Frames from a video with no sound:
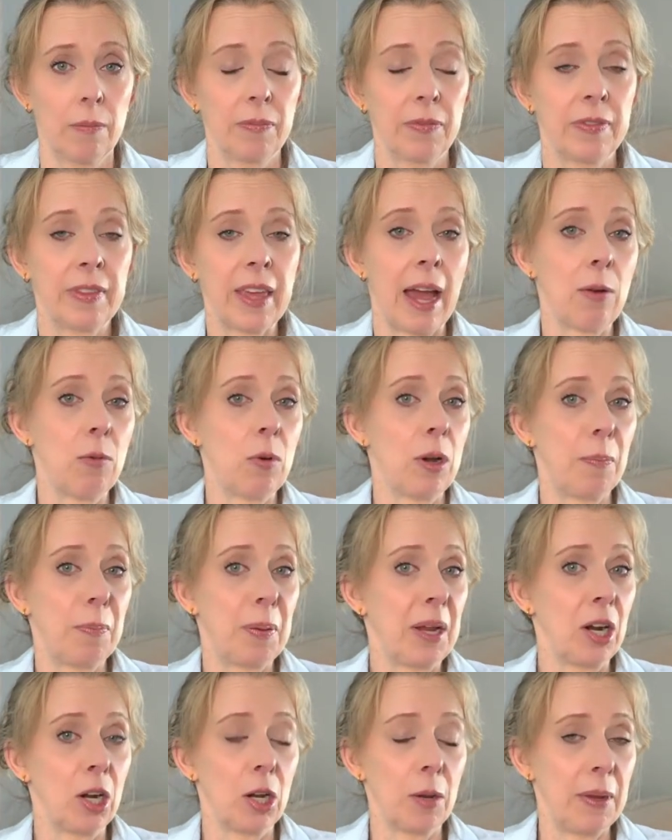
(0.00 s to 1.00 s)
that would
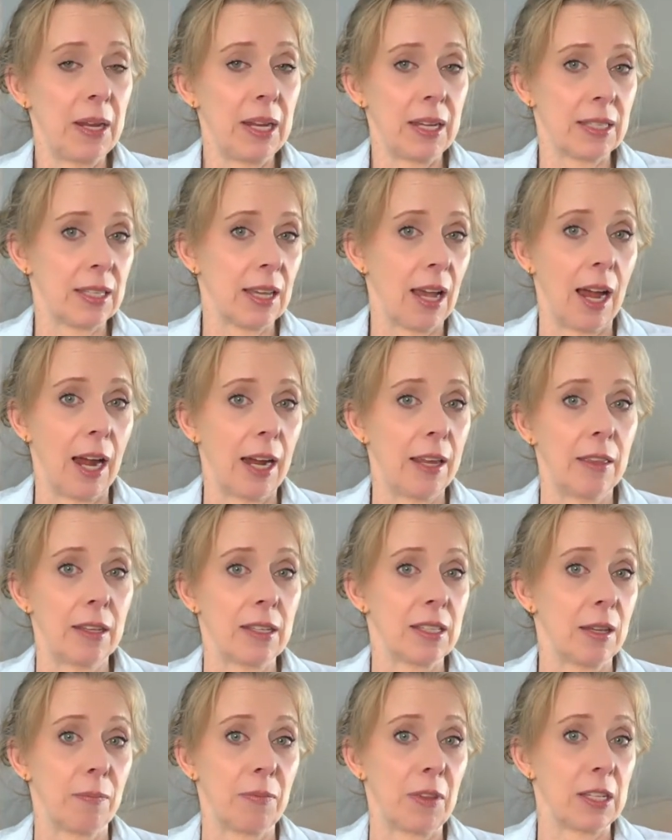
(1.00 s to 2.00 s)
appear to be a sign
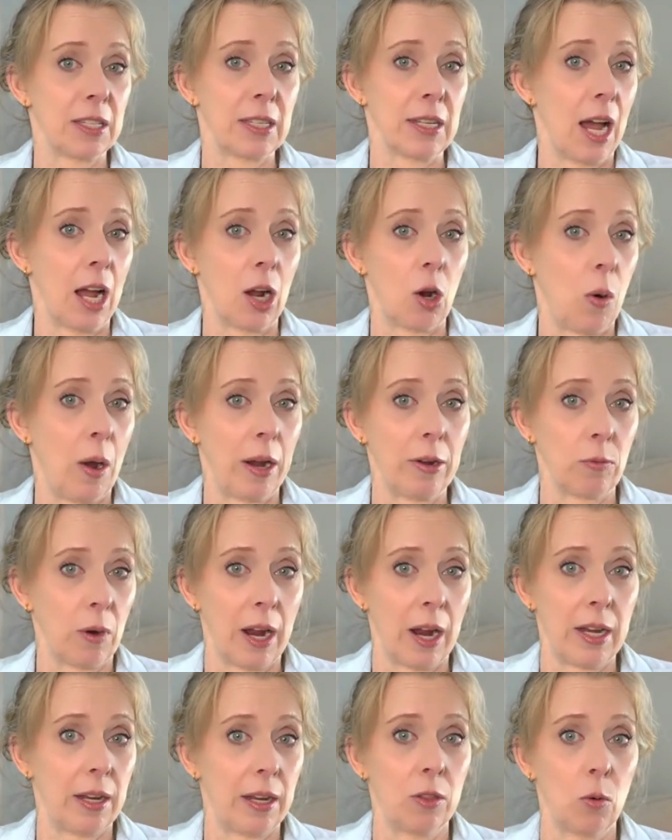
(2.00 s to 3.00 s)
that something's not quite
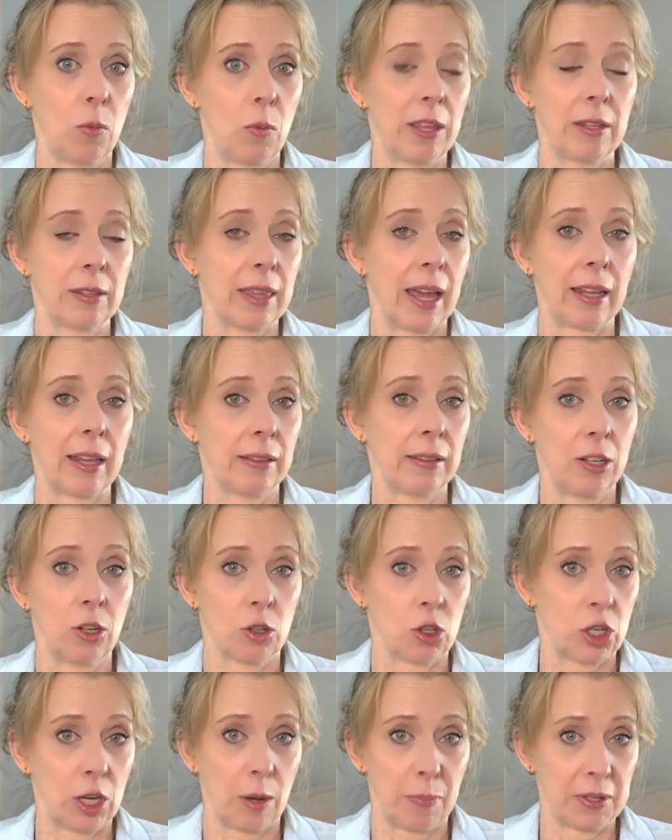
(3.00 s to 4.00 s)
right in the way that that
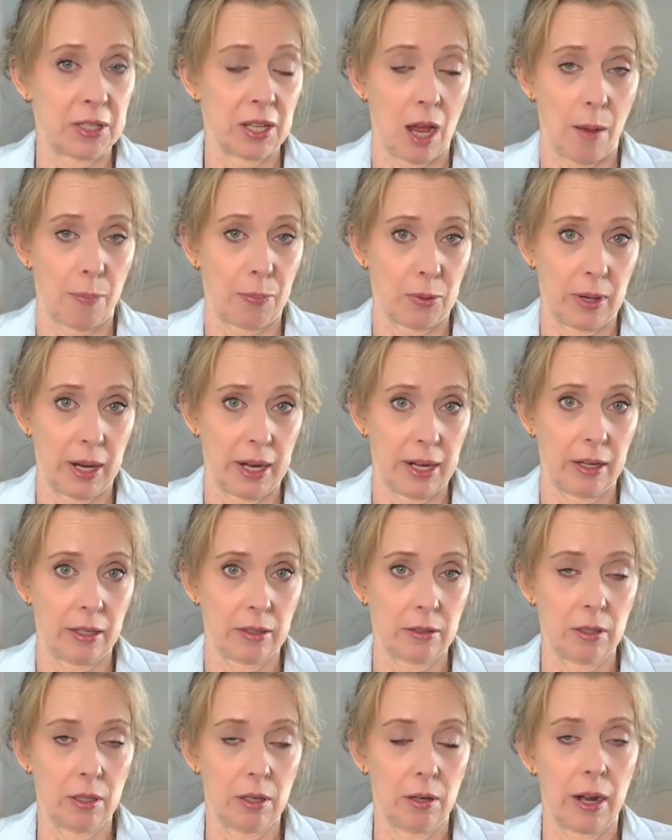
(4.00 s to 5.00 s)
leadership is
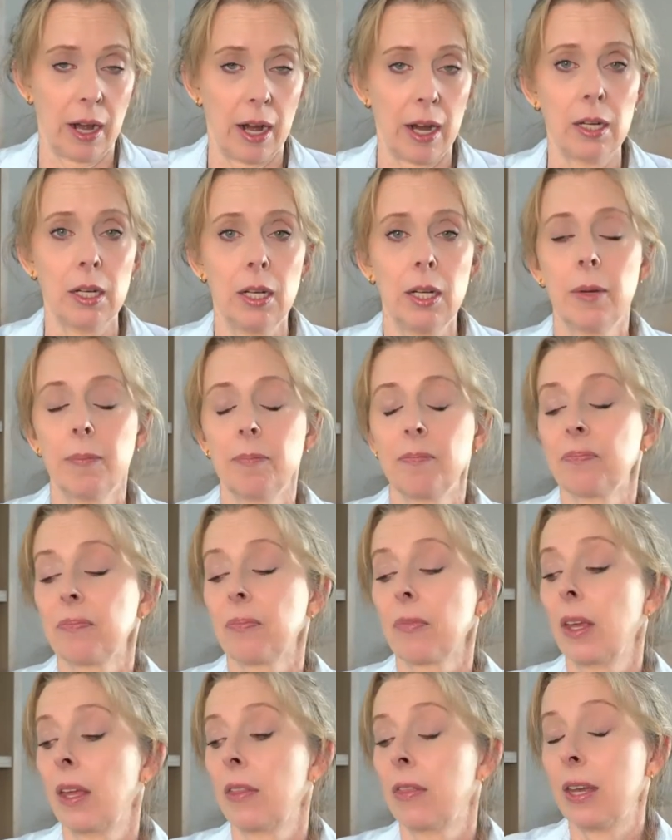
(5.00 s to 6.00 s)
operating. All right.
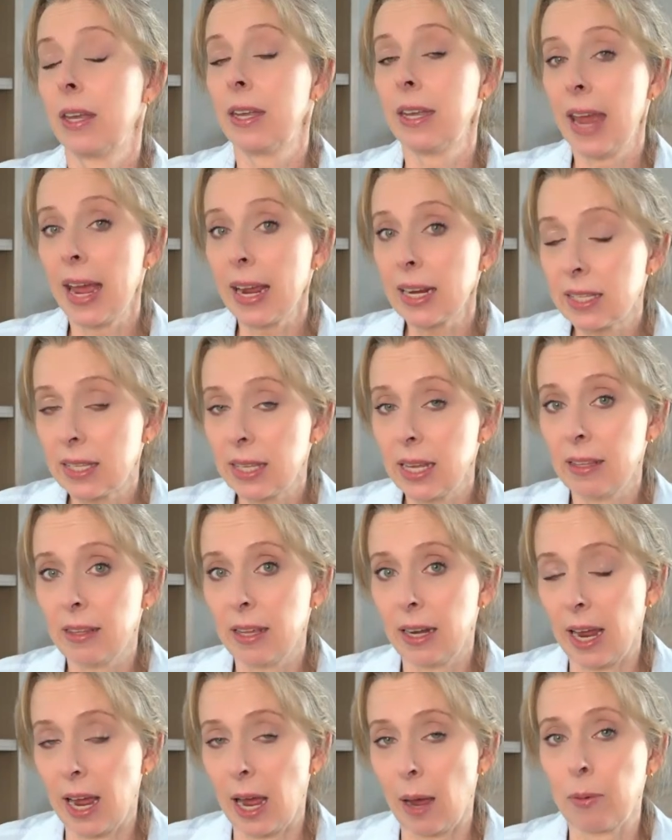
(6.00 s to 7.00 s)
The next thing
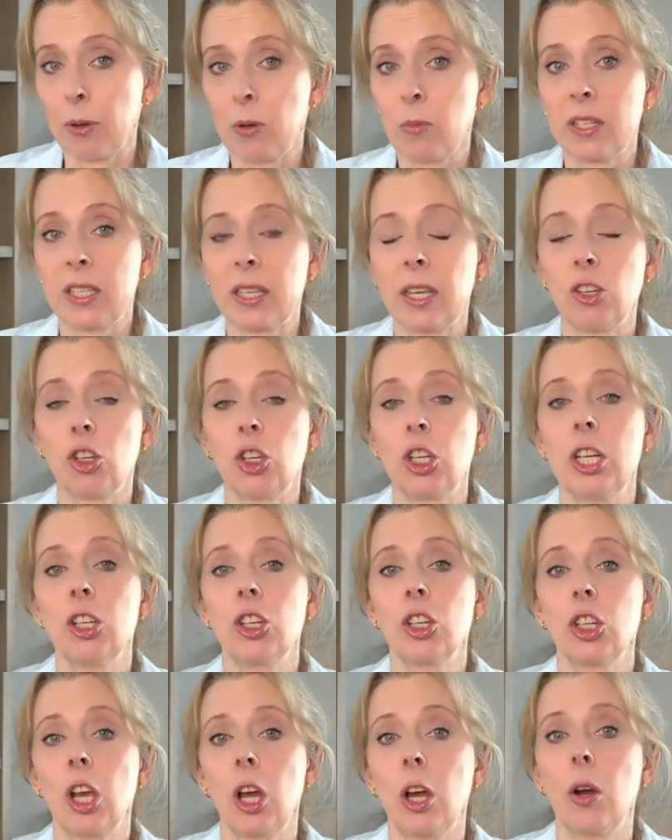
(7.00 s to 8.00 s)
that happened was that she
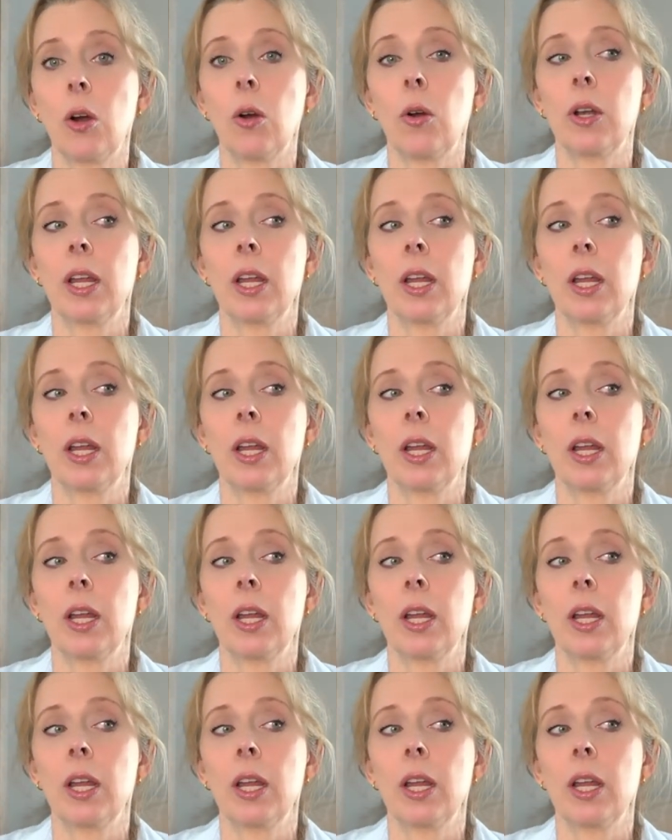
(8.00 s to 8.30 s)
showed